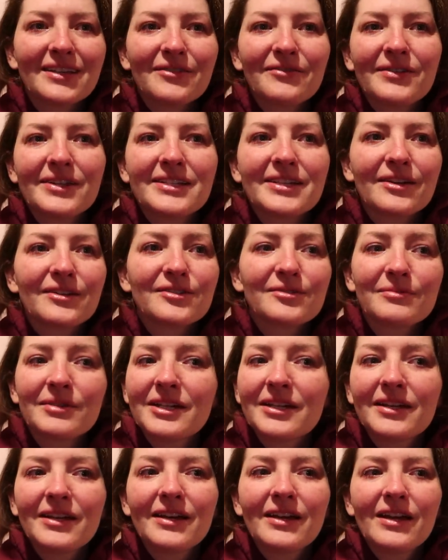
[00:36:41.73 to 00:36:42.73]
If he tells
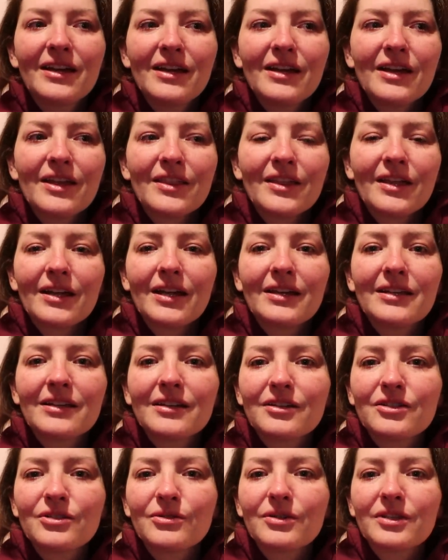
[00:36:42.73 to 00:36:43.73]
me that I need
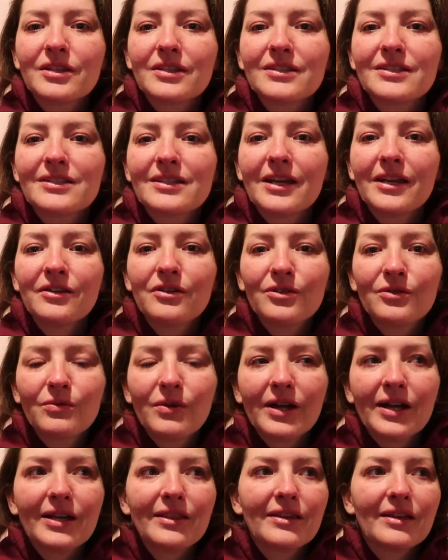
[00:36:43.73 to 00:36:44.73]
to do it the standard
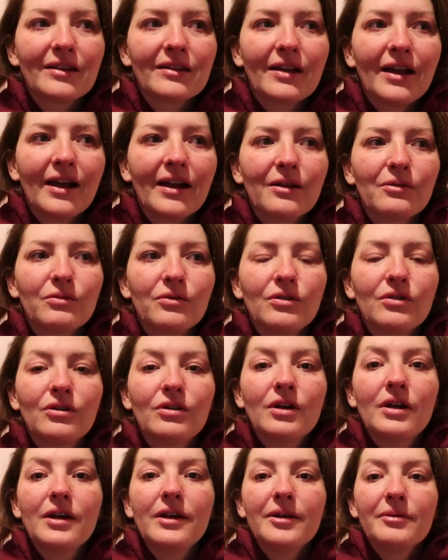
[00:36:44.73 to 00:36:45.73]
way, then I will
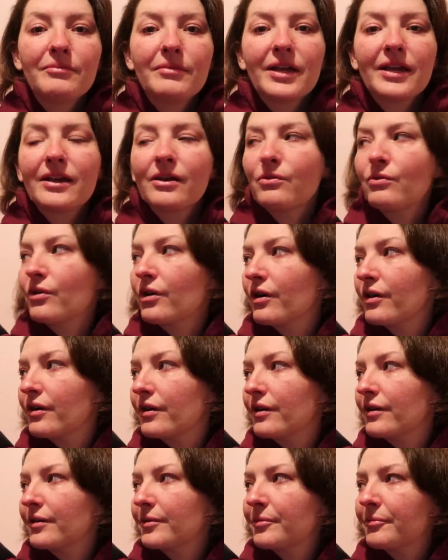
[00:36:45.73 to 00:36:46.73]
make it
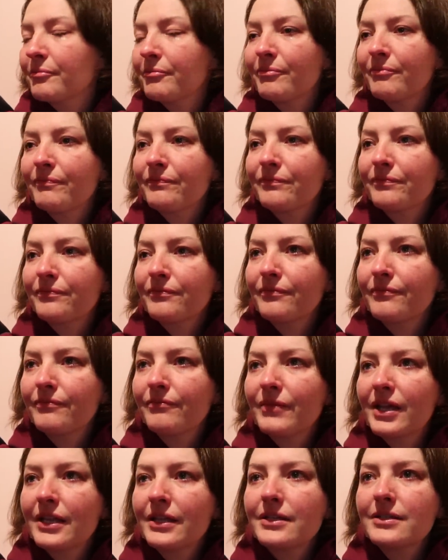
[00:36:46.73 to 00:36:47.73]
work.
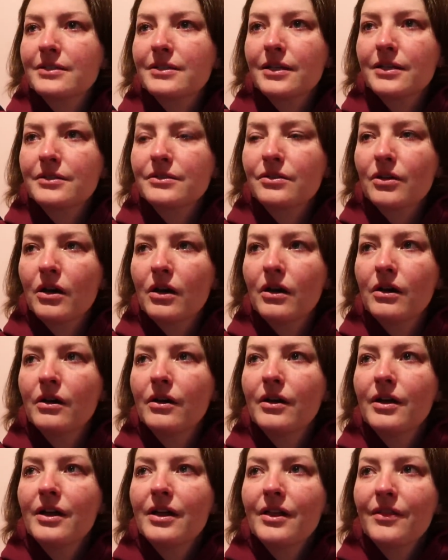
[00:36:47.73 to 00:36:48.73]
At least I saw
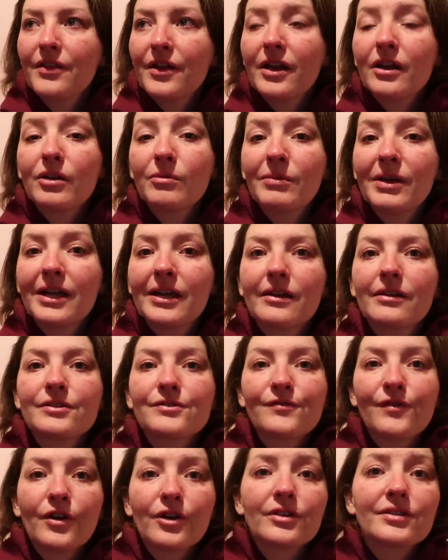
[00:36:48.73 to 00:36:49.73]
that I could make it
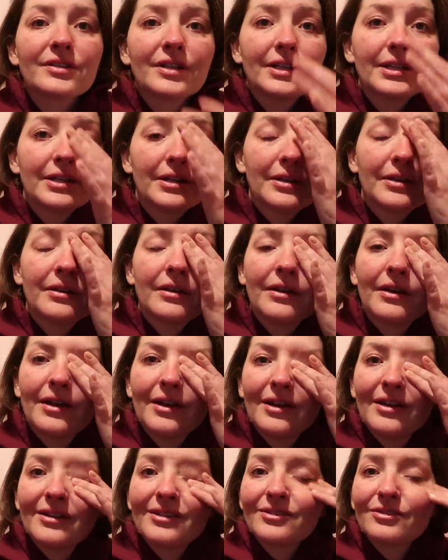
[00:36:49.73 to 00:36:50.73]
as far as I did.
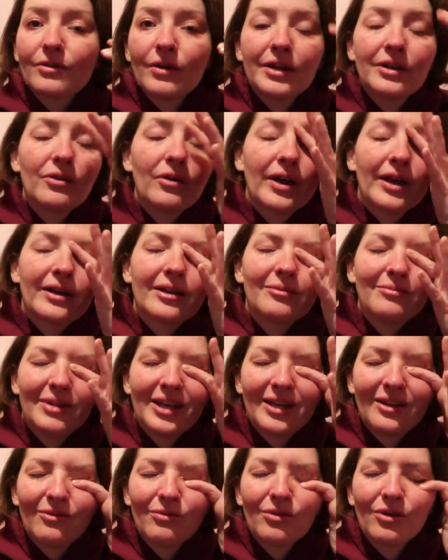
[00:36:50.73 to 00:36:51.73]
Mm -hmm. So I know I can
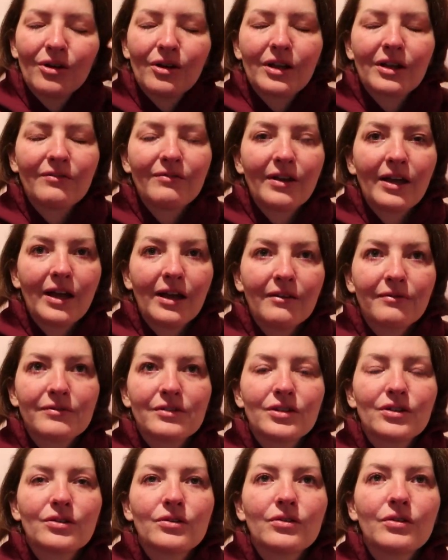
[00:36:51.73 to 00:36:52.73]
make it work if I have
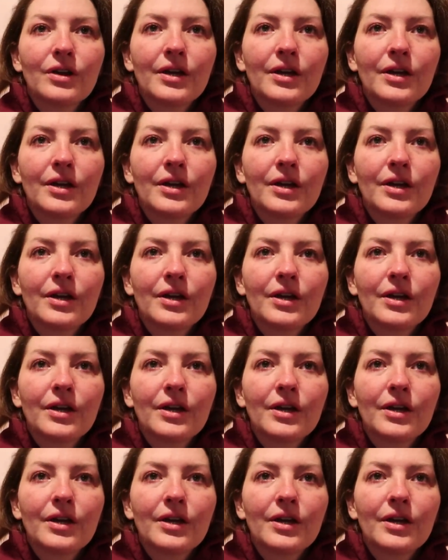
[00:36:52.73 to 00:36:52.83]
to.